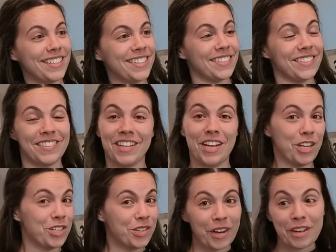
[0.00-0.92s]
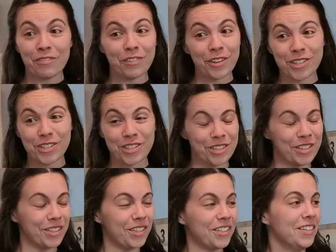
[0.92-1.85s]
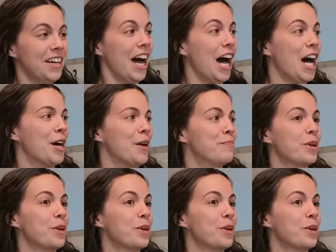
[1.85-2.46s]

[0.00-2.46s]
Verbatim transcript: Yeah, so right. It's great full circle. No um, kidding.